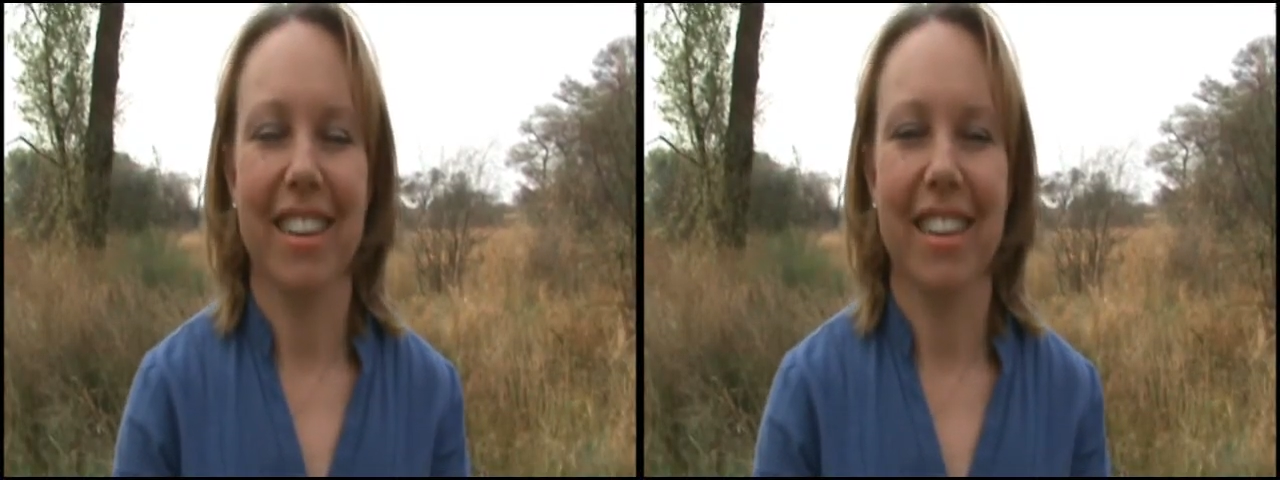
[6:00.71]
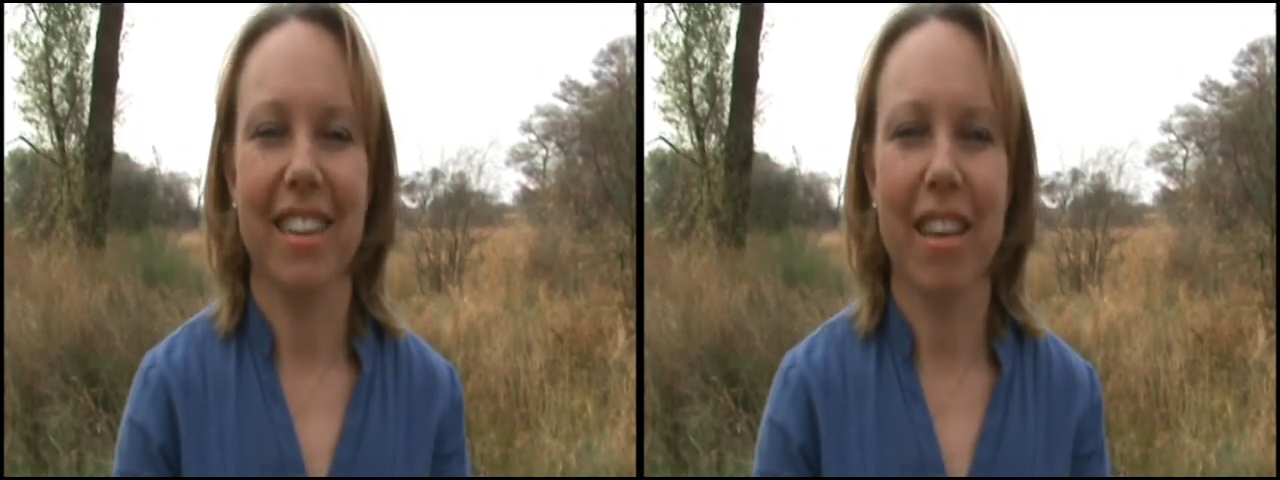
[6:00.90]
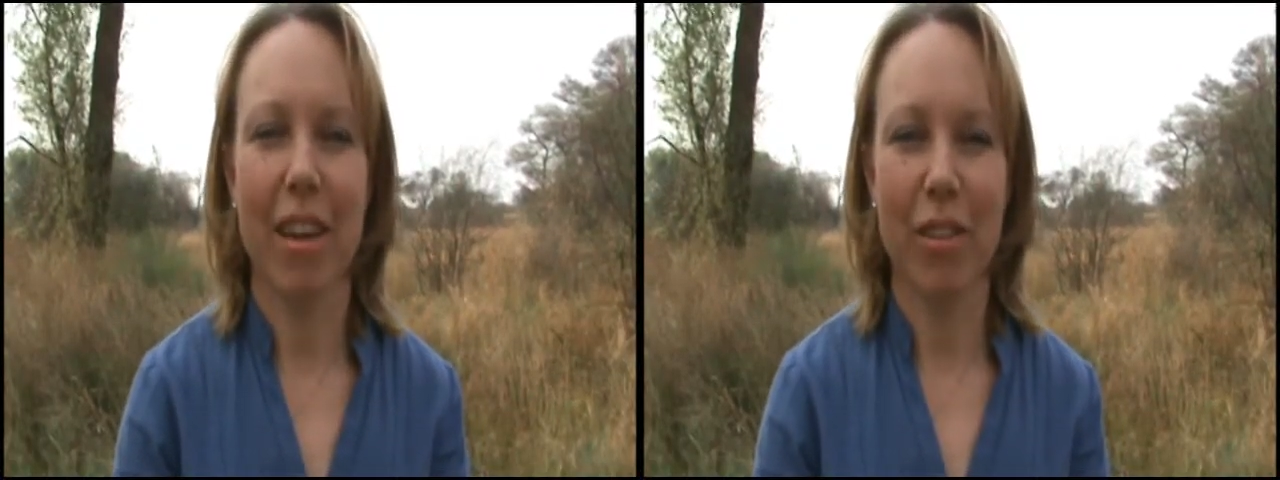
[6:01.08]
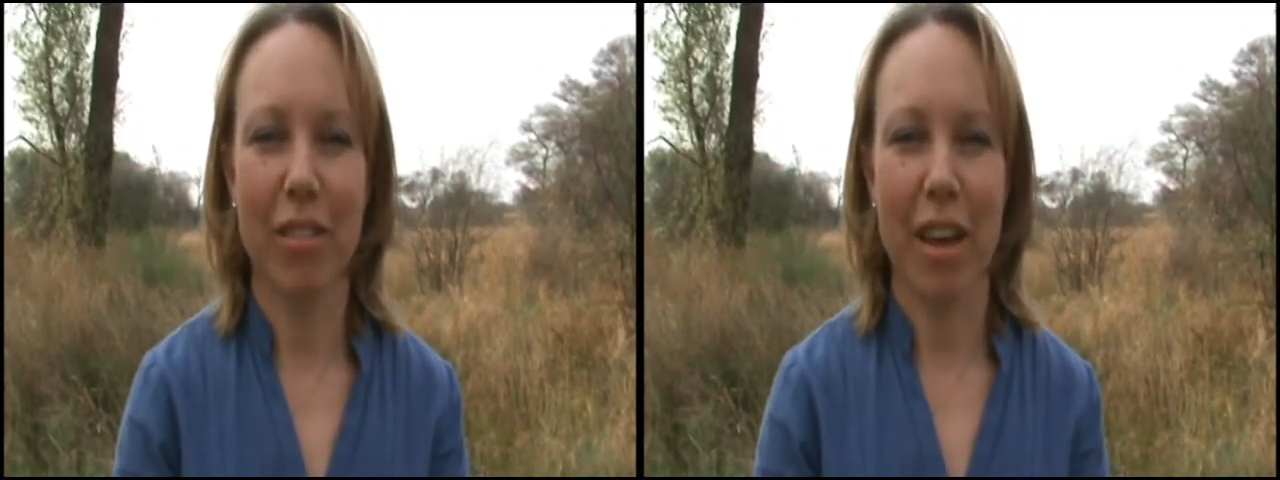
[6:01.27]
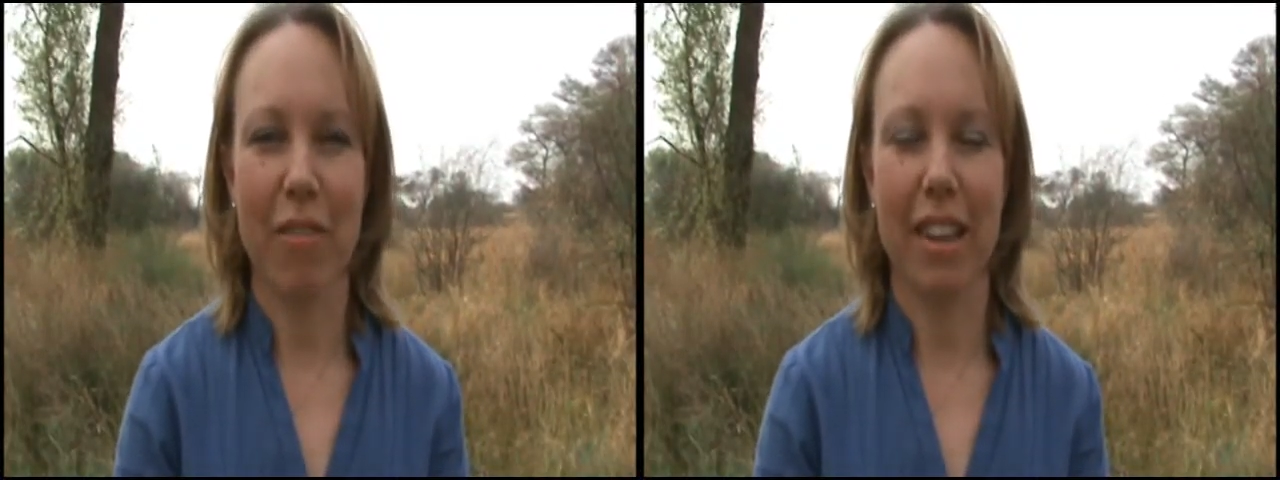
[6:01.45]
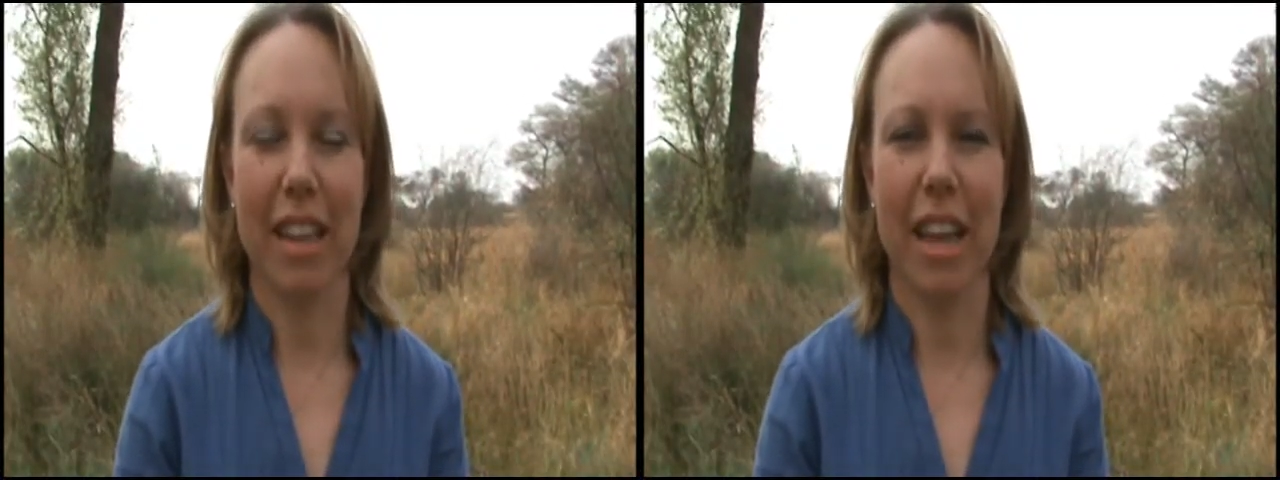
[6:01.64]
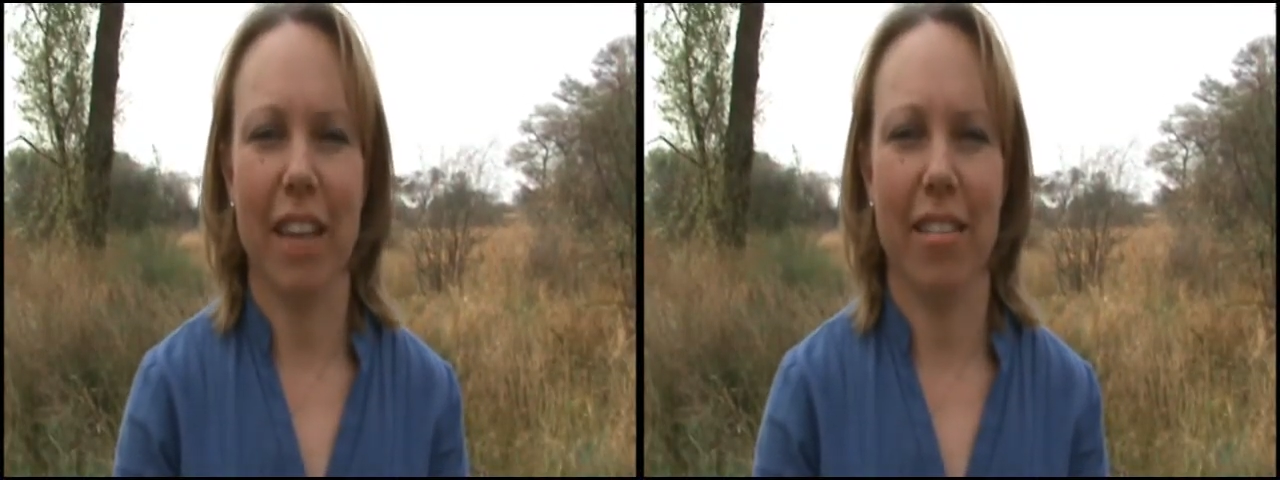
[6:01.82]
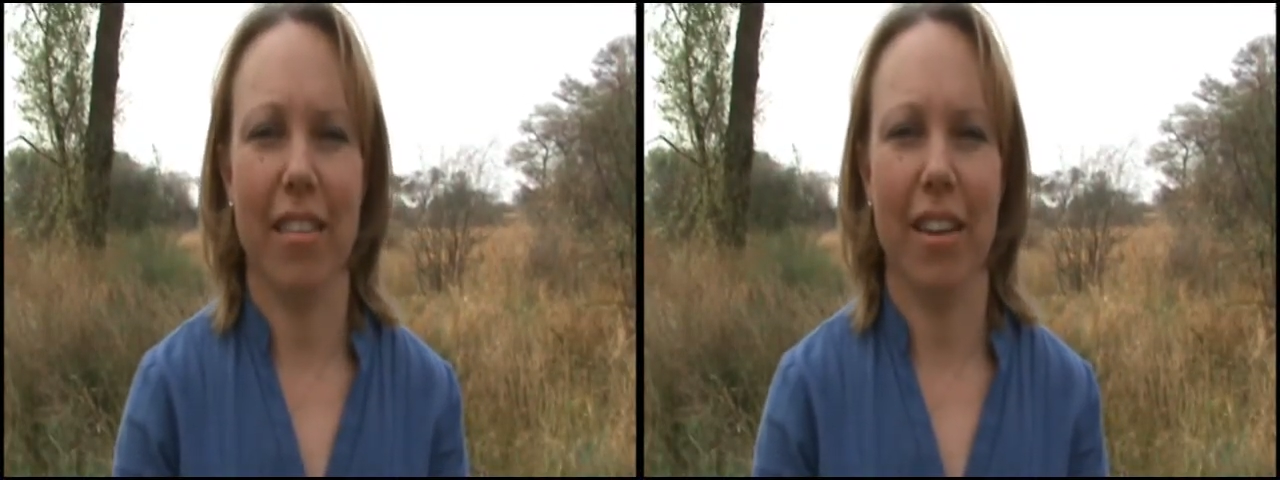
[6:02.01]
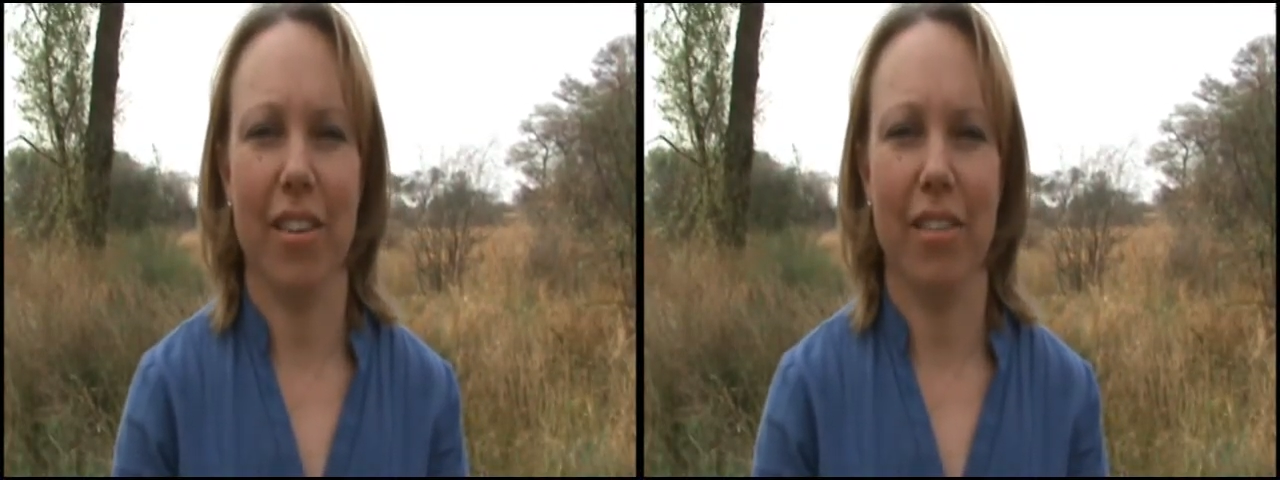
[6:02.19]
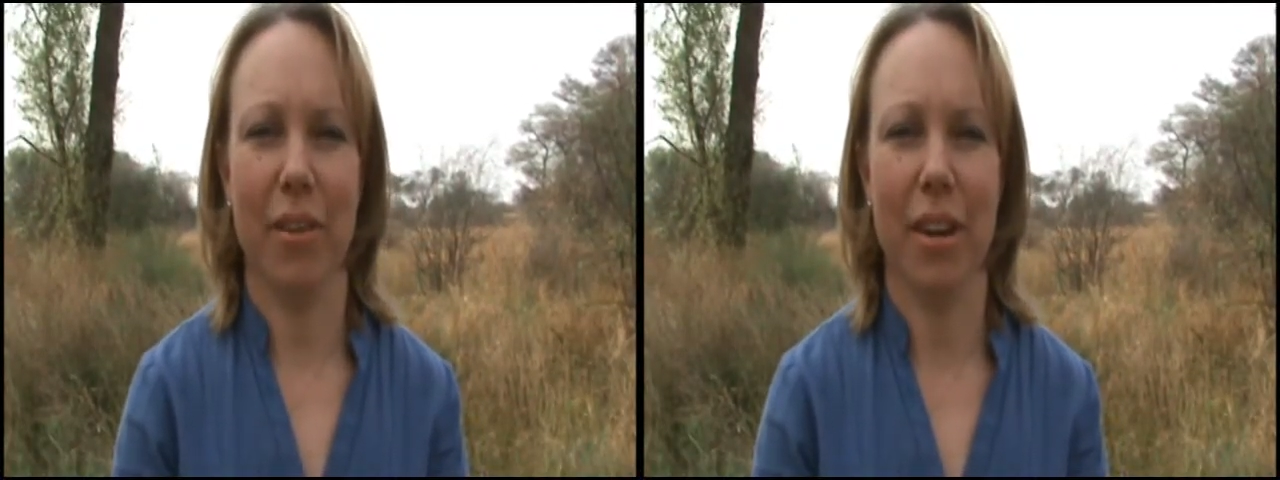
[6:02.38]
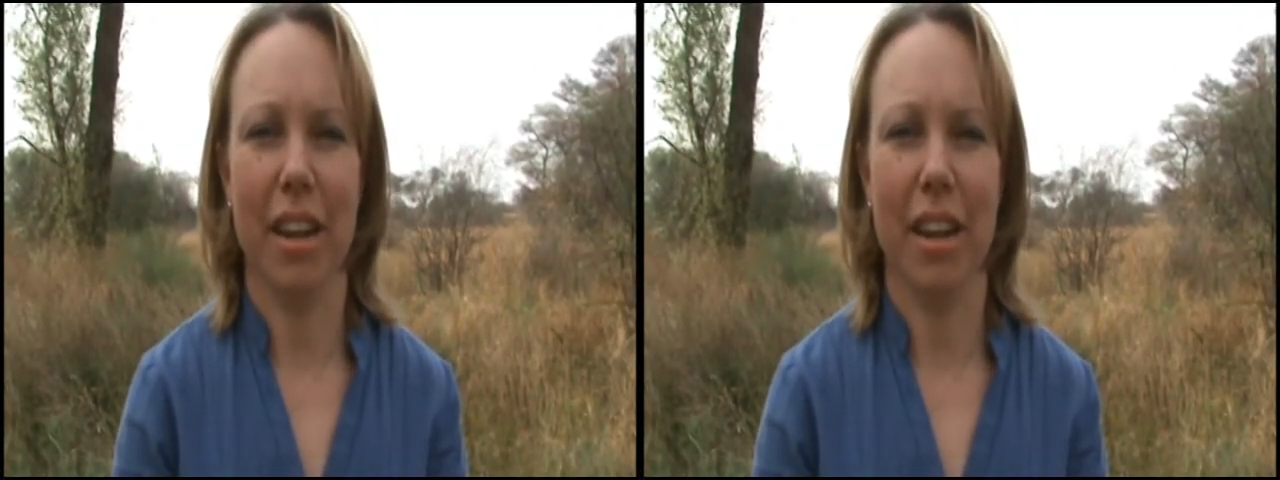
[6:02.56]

the devil definitely has territory